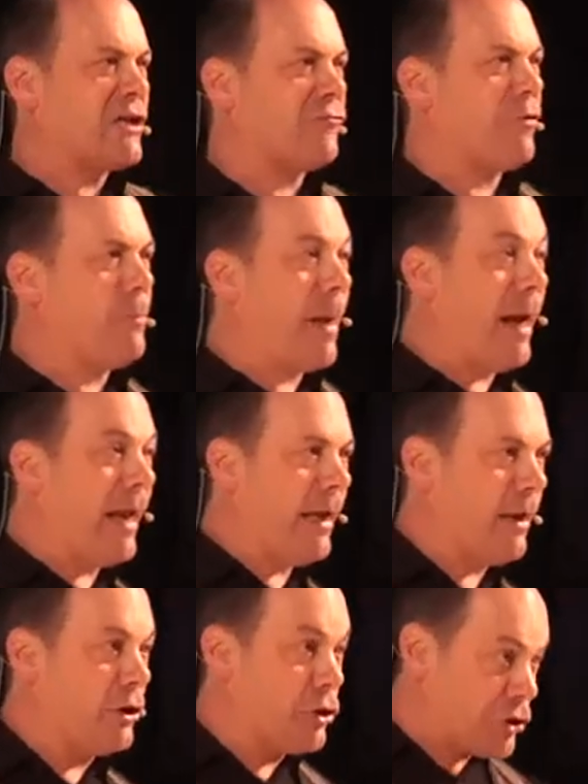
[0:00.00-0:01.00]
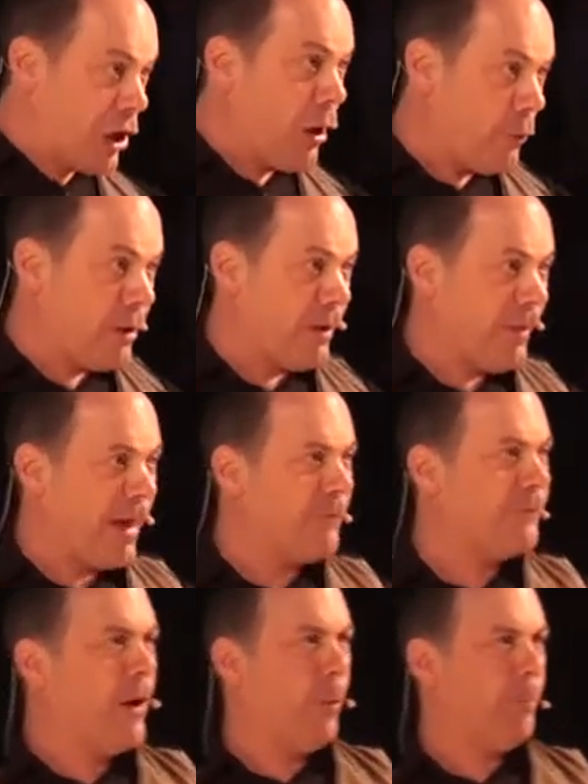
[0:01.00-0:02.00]
rebellion shown in that
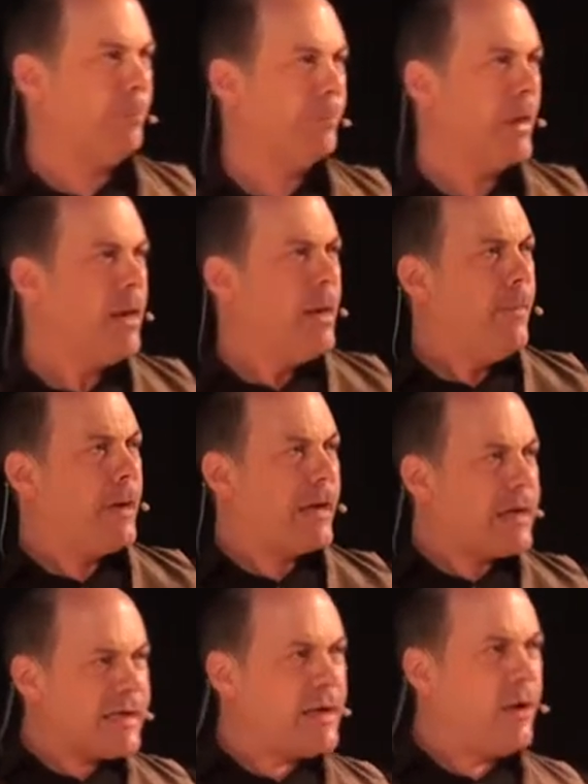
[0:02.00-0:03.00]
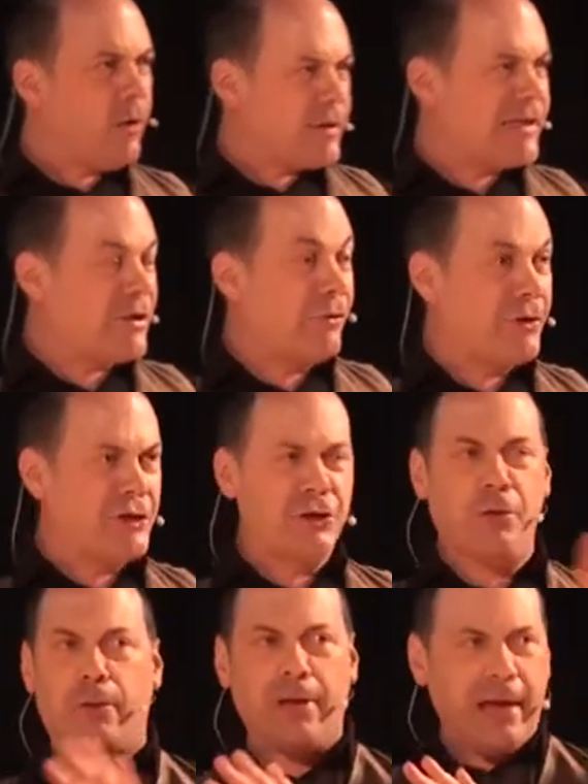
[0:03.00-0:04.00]
film. But cutting a long story
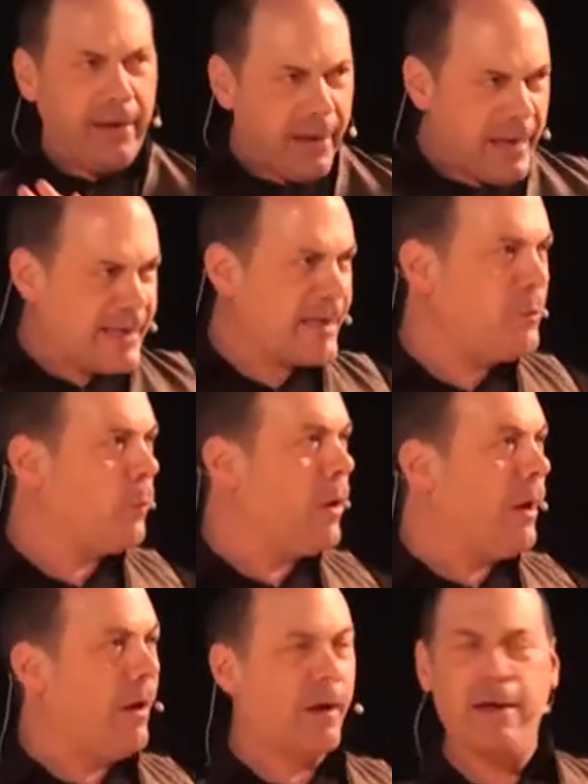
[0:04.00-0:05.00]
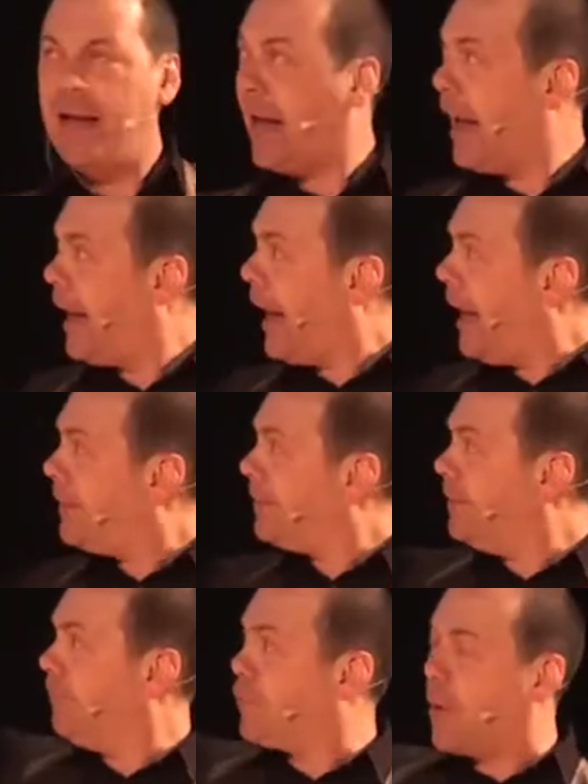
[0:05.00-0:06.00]
short, it didn't work.
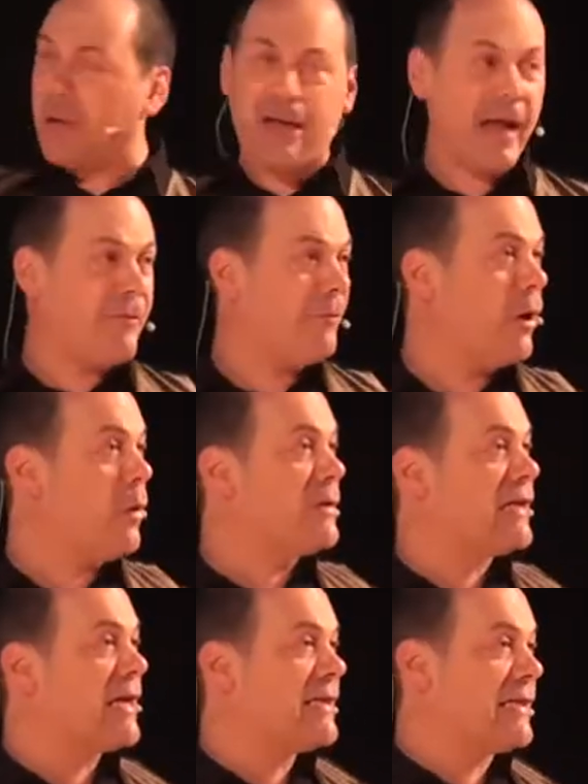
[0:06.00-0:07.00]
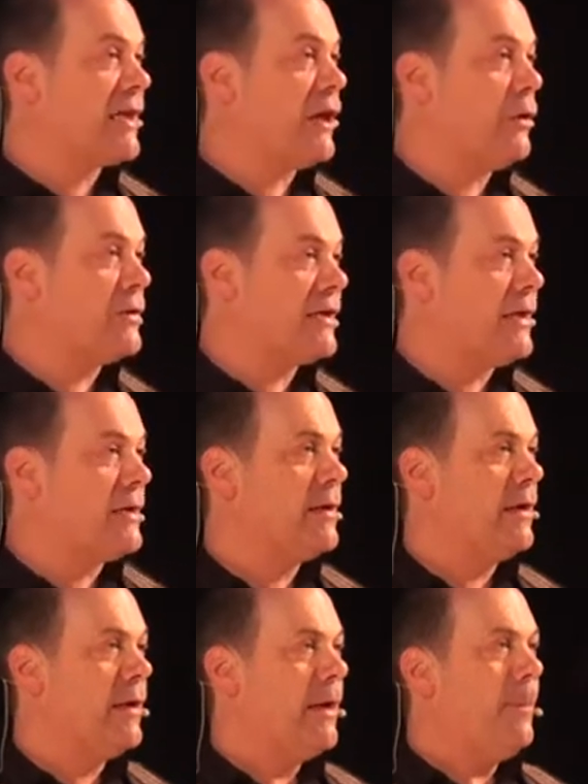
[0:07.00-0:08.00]
Robert Devereux was executed,
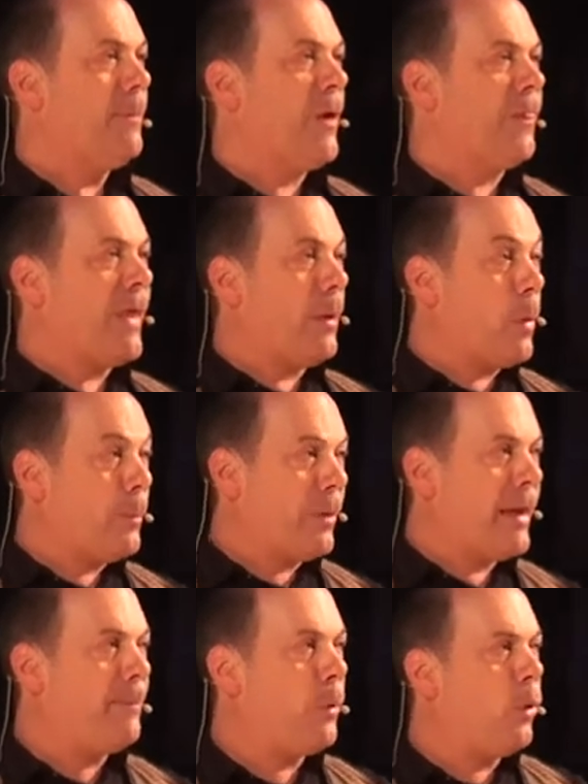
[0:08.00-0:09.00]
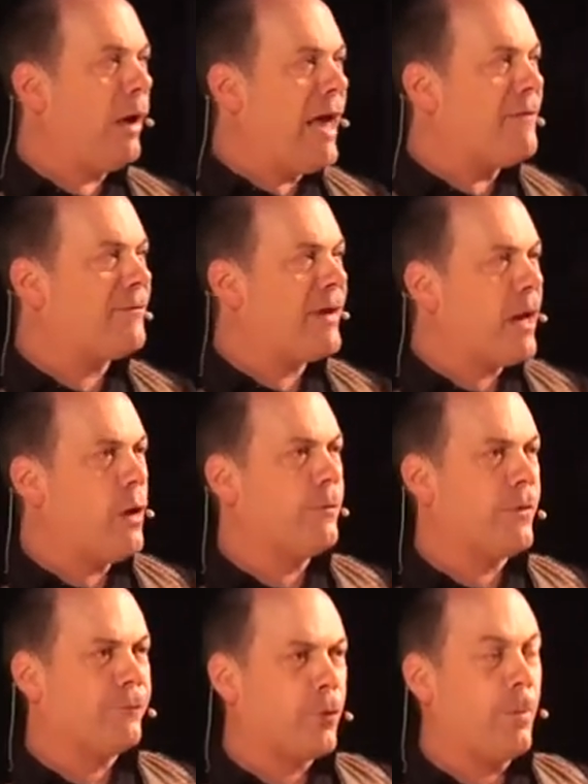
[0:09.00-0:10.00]
but there were people left over
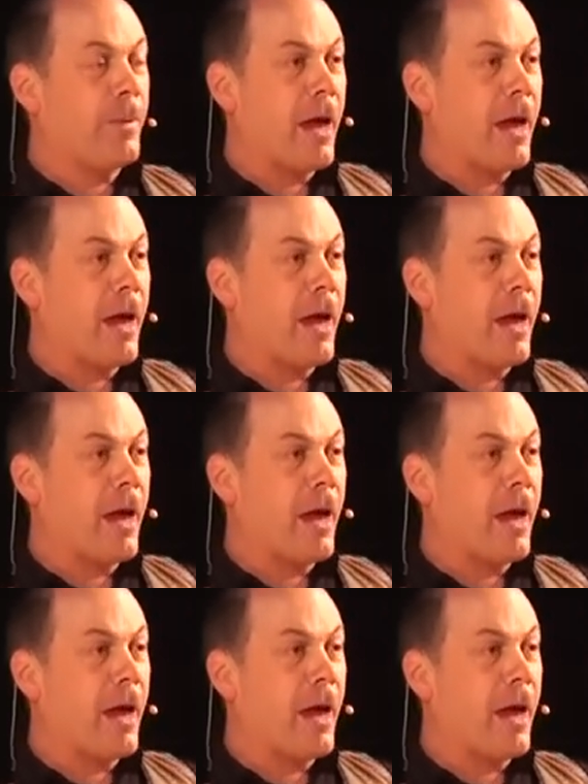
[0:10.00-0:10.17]
from that